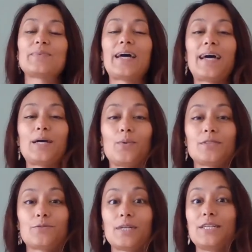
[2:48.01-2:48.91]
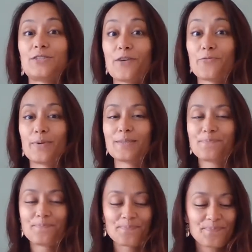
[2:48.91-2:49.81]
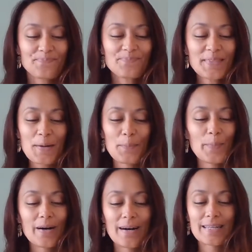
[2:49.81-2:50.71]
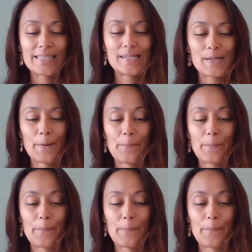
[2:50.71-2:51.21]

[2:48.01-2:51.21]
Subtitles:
Yeah, it was a really tough one, but it